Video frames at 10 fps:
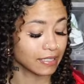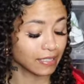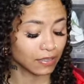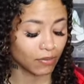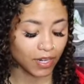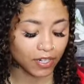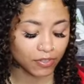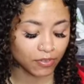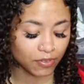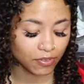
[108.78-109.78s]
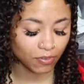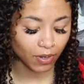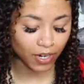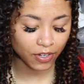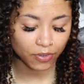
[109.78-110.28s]
Then why are you
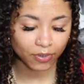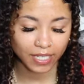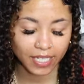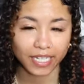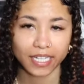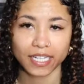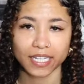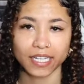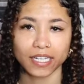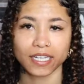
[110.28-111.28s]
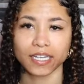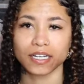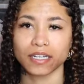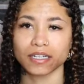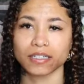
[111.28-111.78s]
getting
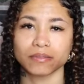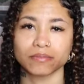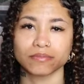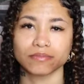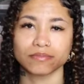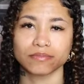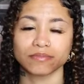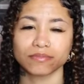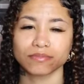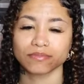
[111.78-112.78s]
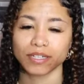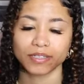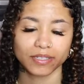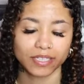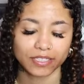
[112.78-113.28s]

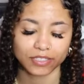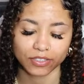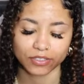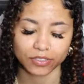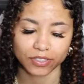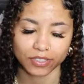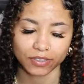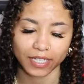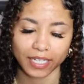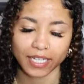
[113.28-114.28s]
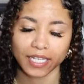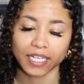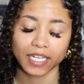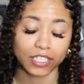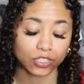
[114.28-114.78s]
surgery? You know, like,
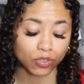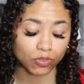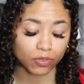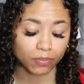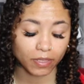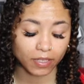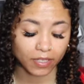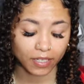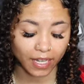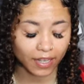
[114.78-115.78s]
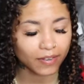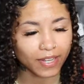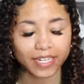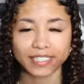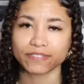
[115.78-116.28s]
it's cool to be,
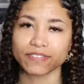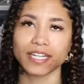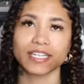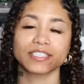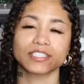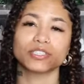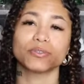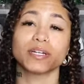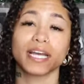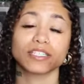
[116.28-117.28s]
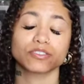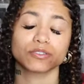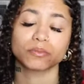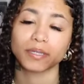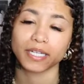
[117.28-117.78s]
I just feel like, just do it
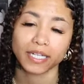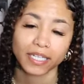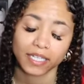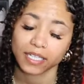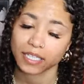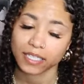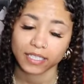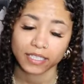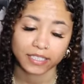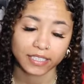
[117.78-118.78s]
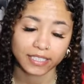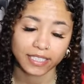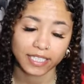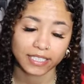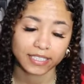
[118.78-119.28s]
natural, but she
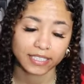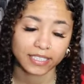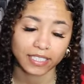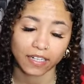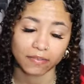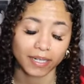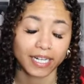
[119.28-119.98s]
says everybody